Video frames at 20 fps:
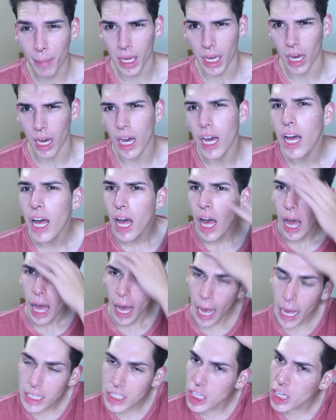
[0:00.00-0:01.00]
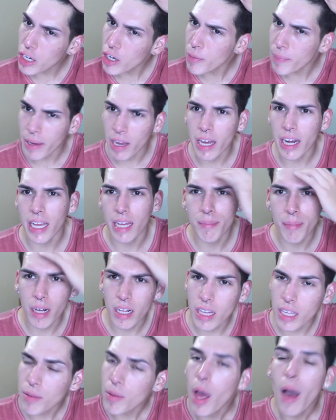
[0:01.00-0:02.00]
Mia has a, oh my god, I am
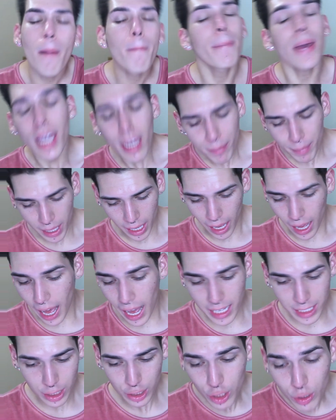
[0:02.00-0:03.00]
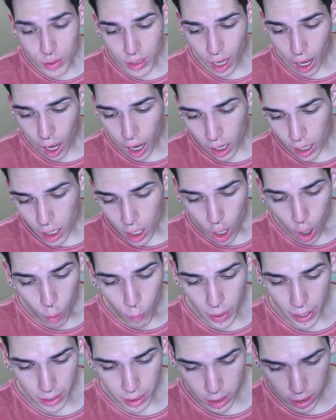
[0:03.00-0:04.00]
ugly. Pia Mia has a new song
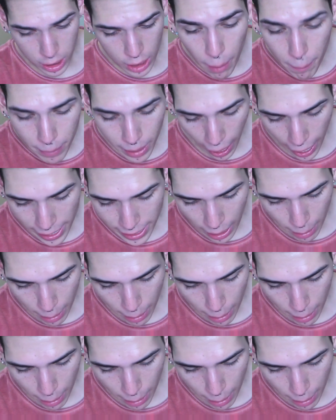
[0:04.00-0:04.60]
with some guy